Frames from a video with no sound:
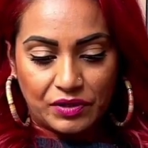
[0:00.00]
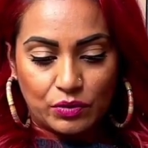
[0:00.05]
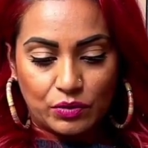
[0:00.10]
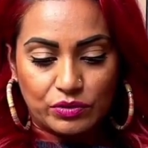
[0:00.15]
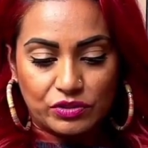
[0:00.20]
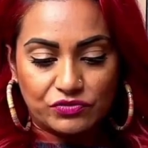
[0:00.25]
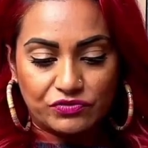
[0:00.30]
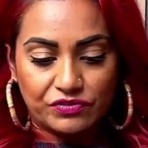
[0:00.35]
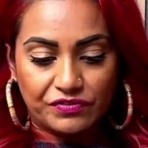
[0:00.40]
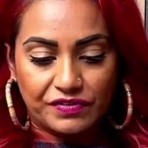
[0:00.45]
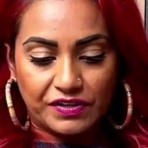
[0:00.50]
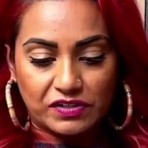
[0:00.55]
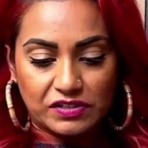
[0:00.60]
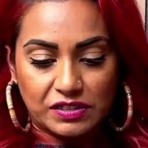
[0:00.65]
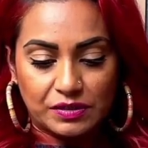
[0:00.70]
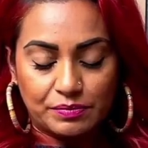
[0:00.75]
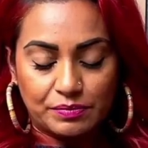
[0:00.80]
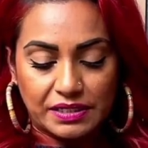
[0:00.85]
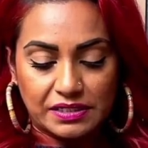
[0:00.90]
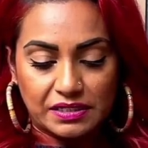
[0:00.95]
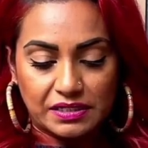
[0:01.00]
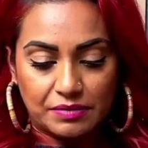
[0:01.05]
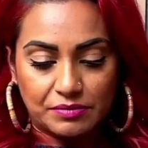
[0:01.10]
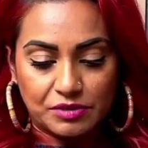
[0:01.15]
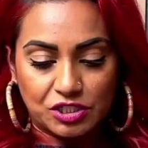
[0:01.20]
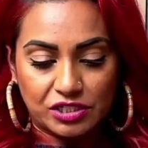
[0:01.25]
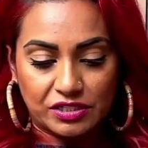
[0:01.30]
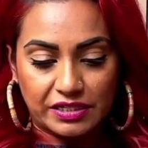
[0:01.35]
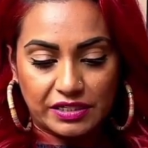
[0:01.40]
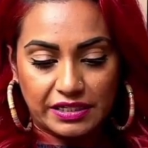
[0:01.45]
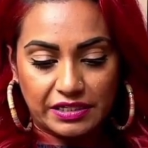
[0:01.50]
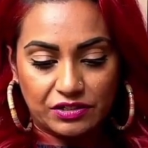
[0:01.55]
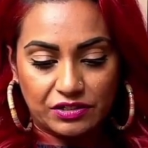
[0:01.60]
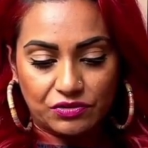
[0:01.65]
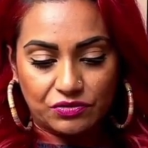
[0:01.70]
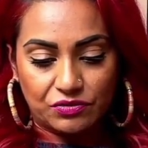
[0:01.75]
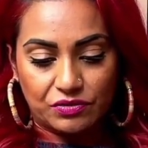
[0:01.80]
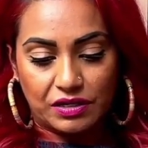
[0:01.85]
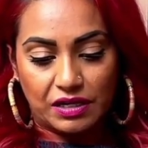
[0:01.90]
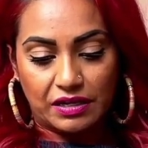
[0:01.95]
which reveres and pays homage to the
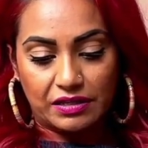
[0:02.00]
Hindu